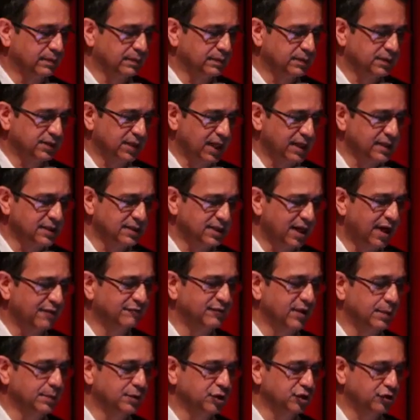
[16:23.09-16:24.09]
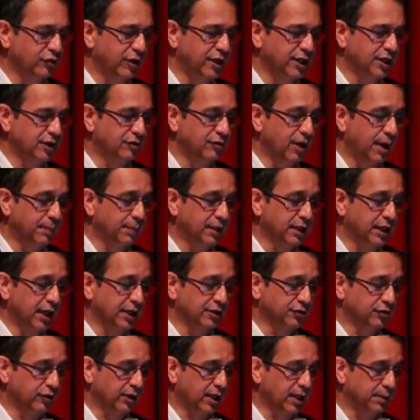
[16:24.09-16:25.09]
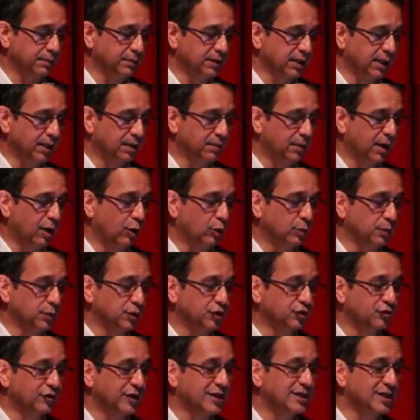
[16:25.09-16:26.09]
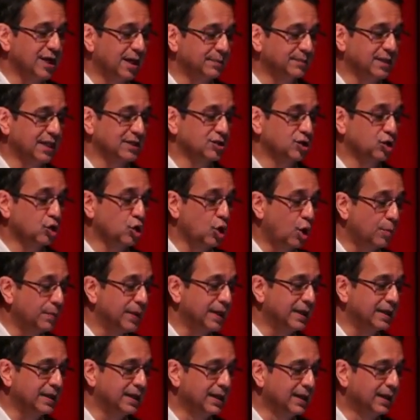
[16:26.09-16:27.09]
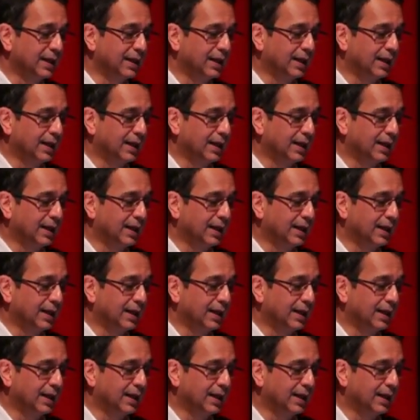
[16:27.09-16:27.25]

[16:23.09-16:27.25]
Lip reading: studies have demonstrated rapid gastric emptying about almost 3 times as common